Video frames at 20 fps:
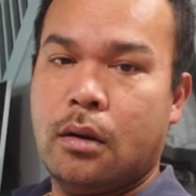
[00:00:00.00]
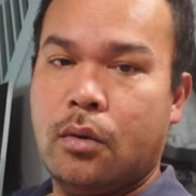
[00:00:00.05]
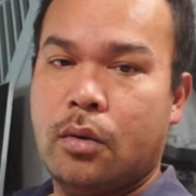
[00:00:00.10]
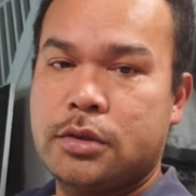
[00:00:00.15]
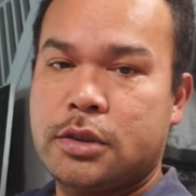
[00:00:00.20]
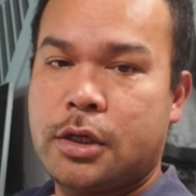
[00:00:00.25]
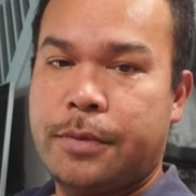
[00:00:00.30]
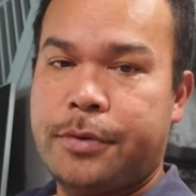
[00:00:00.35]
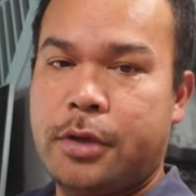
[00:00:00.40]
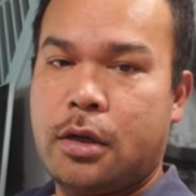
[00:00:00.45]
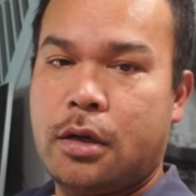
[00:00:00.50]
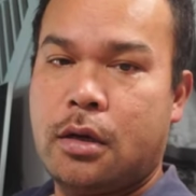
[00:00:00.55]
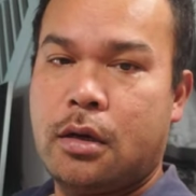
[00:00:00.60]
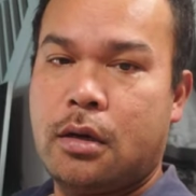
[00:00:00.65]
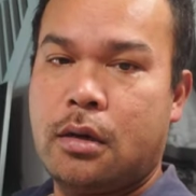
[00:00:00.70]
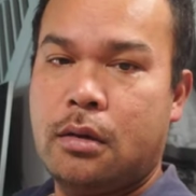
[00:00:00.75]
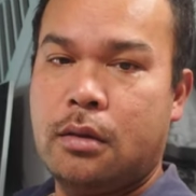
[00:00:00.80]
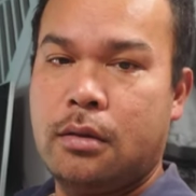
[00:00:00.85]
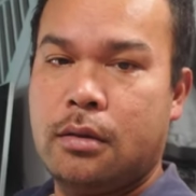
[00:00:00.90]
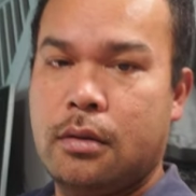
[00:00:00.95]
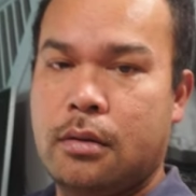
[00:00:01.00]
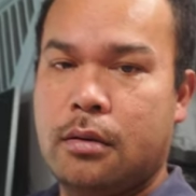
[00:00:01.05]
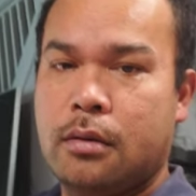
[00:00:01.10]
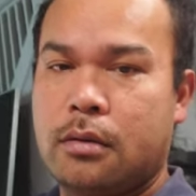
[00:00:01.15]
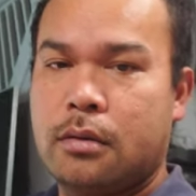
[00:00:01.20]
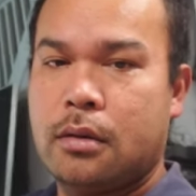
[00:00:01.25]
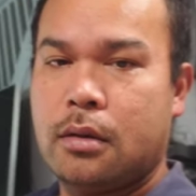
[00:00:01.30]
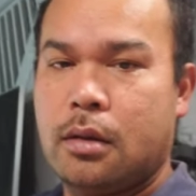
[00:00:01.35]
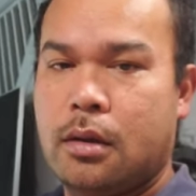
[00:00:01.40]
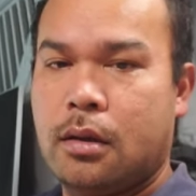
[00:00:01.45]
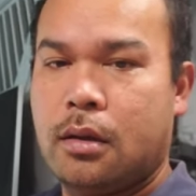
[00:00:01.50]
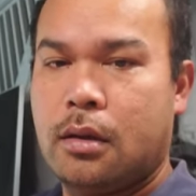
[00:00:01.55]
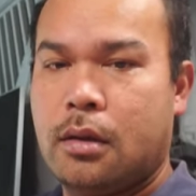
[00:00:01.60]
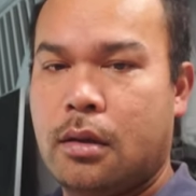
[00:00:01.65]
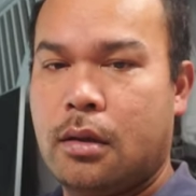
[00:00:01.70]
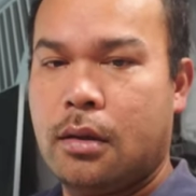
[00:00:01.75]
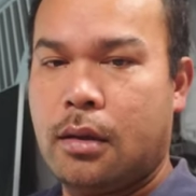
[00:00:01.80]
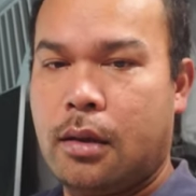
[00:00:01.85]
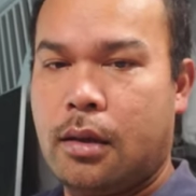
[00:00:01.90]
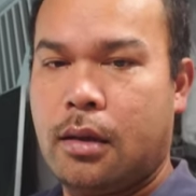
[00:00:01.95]
What's up, y'all?
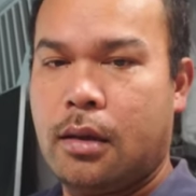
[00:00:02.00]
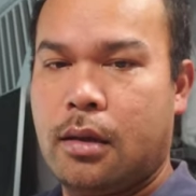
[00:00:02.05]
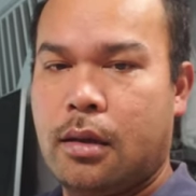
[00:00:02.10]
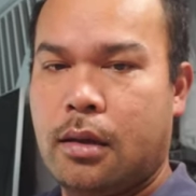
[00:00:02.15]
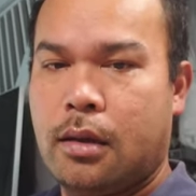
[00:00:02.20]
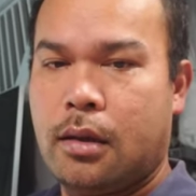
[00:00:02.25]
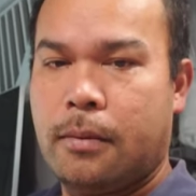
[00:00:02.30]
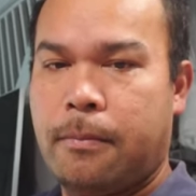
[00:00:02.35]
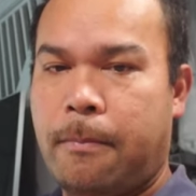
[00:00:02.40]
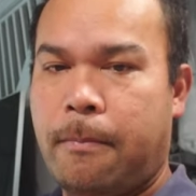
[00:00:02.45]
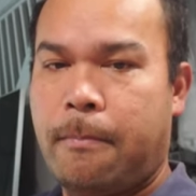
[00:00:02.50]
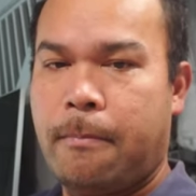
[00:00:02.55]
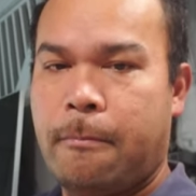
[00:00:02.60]
Uh,